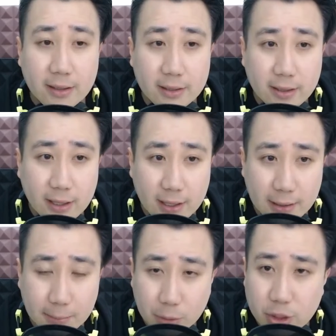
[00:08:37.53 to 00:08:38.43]

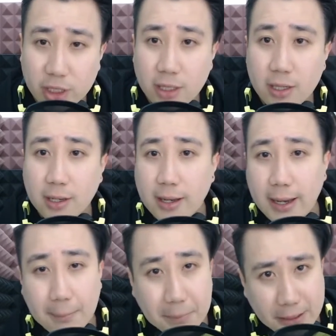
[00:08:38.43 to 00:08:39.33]
Bujin
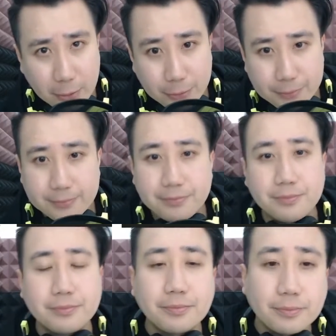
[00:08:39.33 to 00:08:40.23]
and Bido.
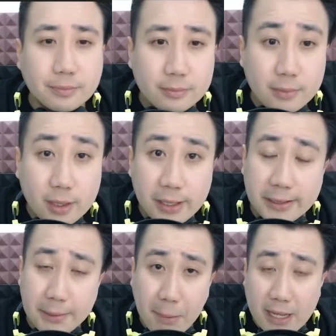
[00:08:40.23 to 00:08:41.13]
It
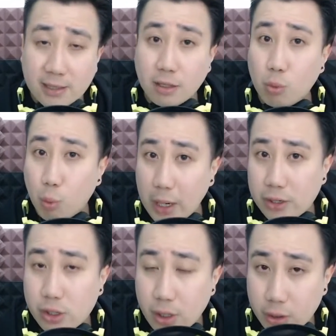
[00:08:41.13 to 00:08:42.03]
depends on
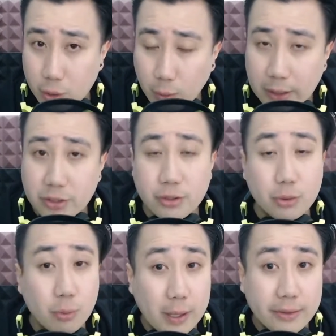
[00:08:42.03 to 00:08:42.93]
what you want to do,
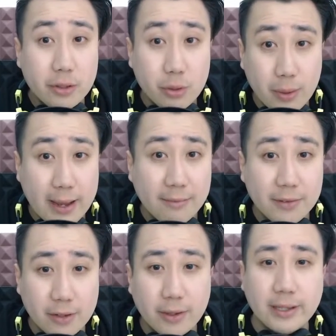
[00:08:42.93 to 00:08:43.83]
what you have in
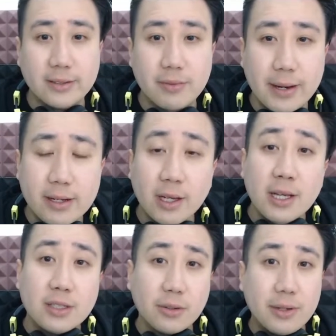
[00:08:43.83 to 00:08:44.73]
your hands, right?
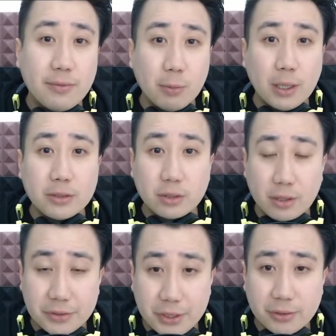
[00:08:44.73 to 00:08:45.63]
So if you want to
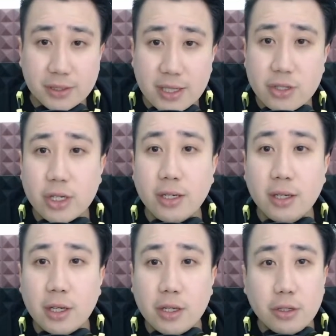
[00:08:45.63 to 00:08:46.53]
continue searching,
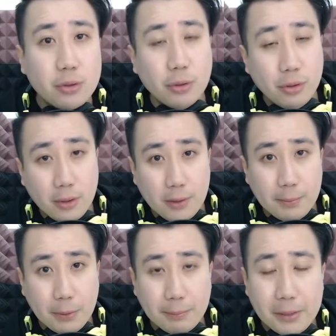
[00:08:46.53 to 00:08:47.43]
you
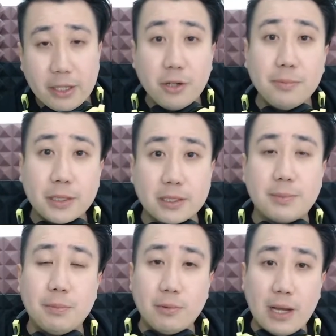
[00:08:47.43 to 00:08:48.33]
put Bido, because
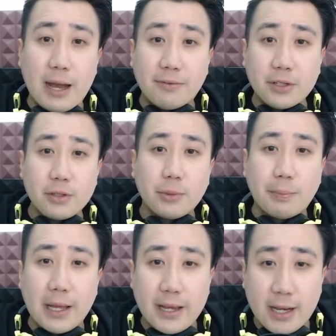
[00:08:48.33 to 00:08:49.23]
after you
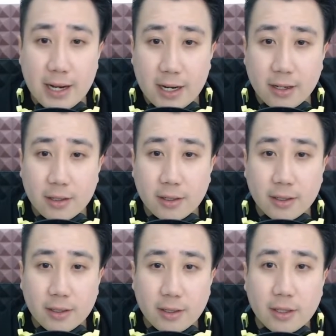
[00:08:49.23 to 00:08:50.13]
play her,
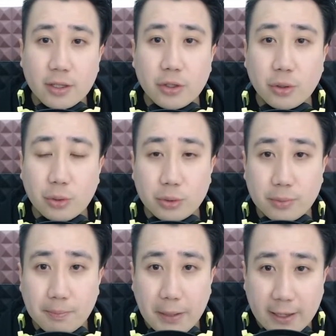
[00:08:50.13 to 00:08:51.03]
you
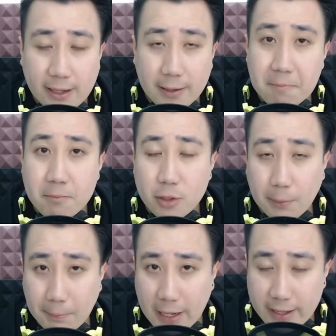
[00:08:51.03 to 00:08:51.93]
pick him, you
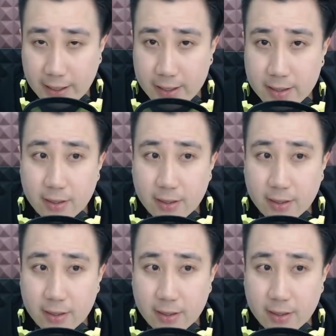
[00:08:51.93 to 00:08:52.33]
play it,